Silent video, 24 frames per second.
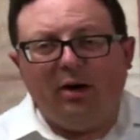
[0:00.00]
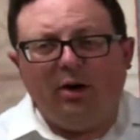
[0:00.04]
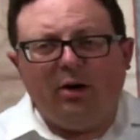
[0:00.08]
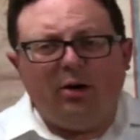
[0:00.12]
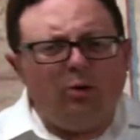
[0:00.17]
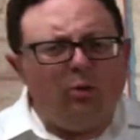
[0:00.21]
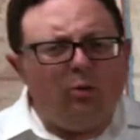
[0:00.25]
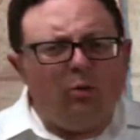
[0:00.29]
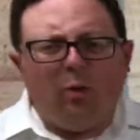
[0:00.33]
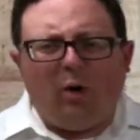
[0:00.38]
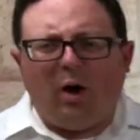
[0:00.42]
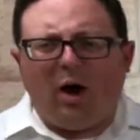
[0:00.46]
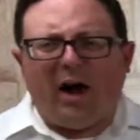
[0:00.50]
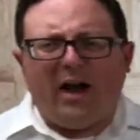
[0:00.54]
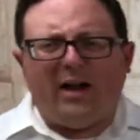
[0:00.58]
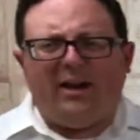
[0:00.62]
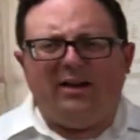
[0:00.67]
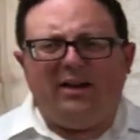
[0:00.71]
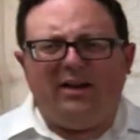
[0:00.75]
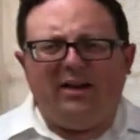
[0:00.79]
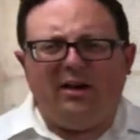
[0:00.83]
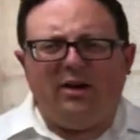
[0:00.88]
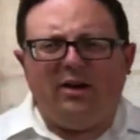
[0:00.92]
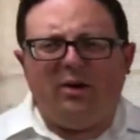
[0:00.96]
Why did
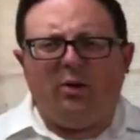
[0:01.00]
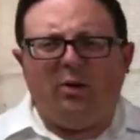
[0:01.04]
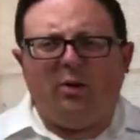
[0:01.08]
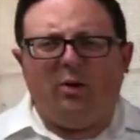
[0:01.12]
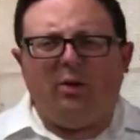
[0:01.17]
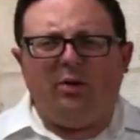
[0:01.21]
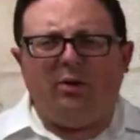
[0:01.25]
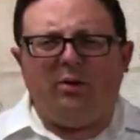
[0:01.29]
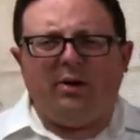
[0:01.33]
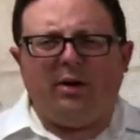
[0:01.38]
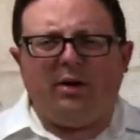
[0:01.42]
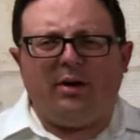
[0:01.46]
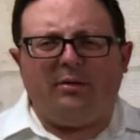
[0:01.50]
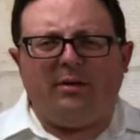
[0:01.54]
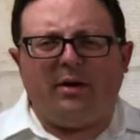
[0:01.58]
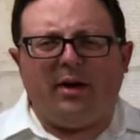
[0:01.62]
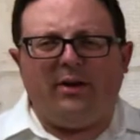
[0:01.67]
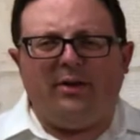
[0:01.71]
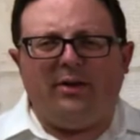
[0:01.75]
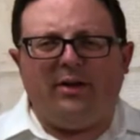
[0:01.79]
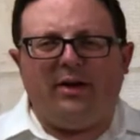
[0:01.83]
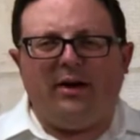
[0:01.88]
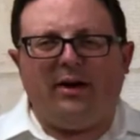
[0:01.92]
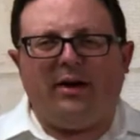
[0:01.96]
he go all the way around
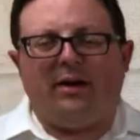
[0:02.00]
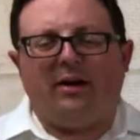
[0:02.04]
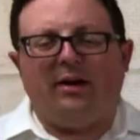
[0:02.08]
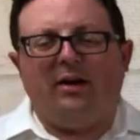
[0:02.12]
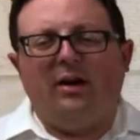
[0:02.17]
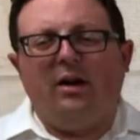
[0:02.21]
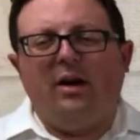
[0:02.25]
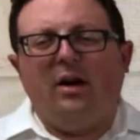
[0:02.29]
there?